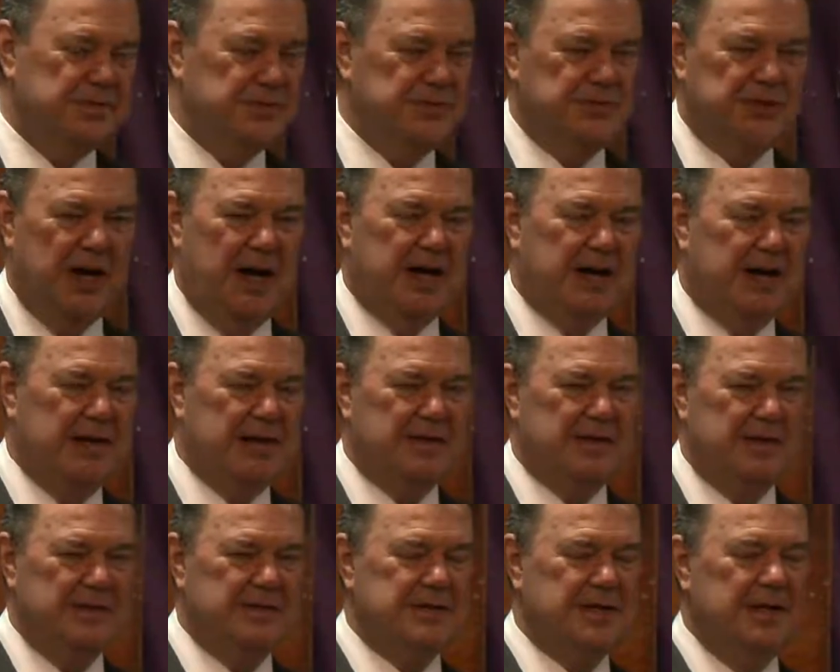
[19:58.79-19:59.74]
is John 8
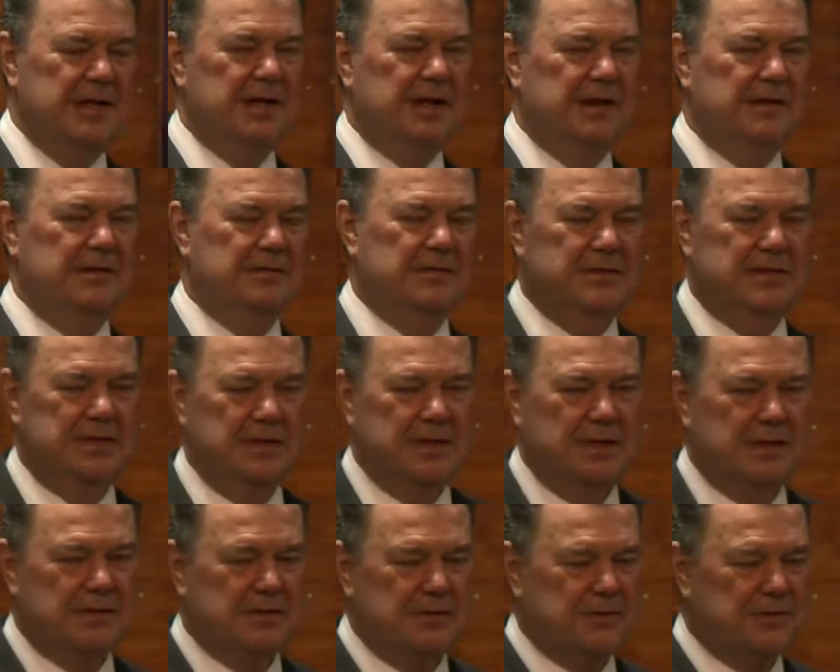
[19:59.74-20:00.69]
13 0
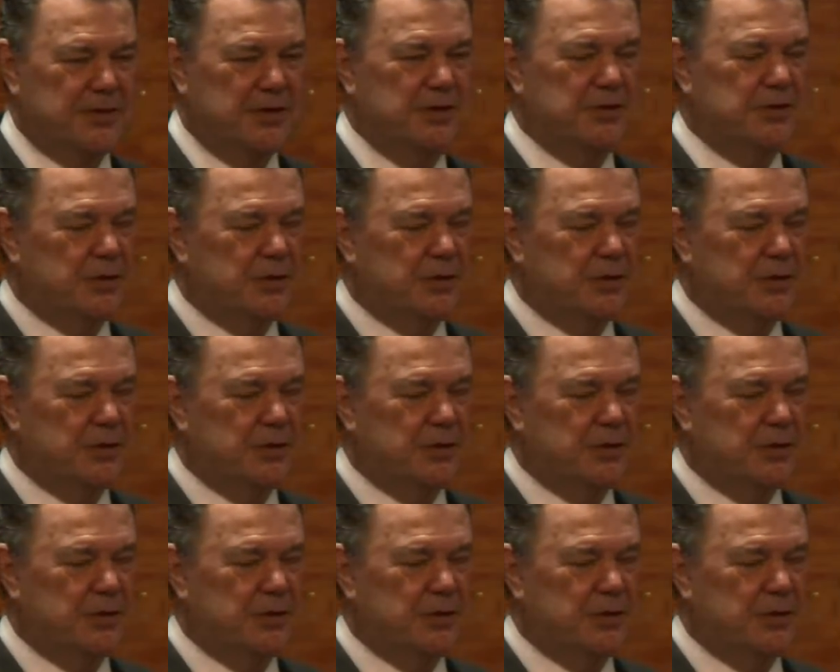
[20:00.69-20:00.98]
through